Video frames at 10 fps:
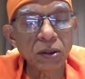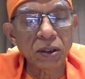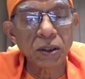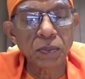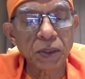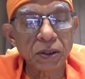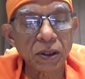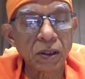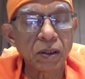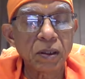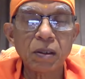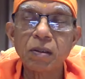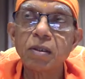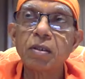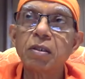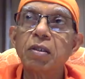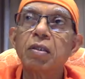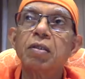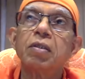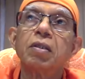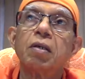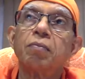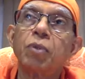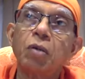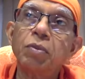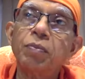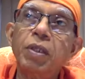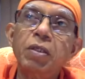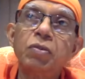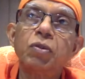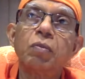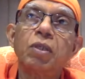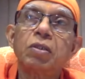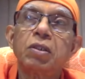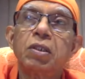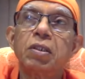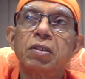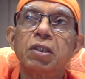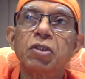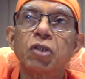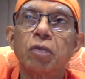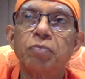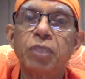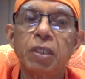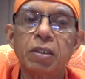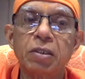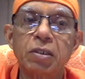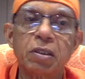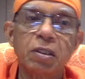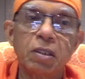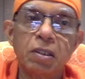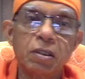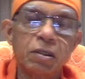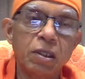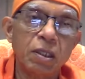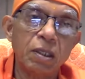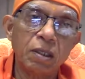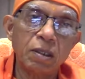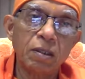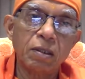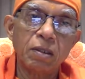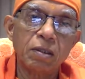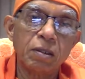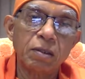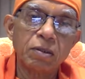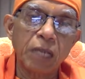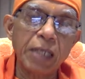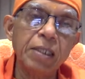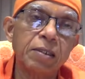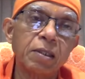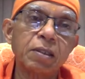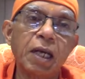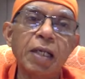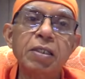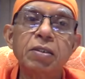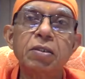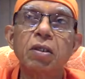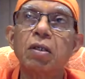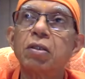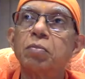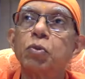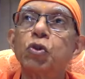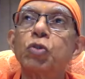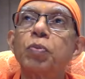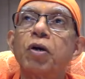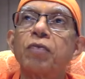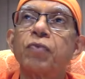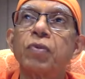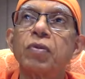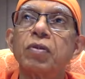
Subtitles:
such a person. Probably, among the sense objects, the sight or the eyes are the most powerful.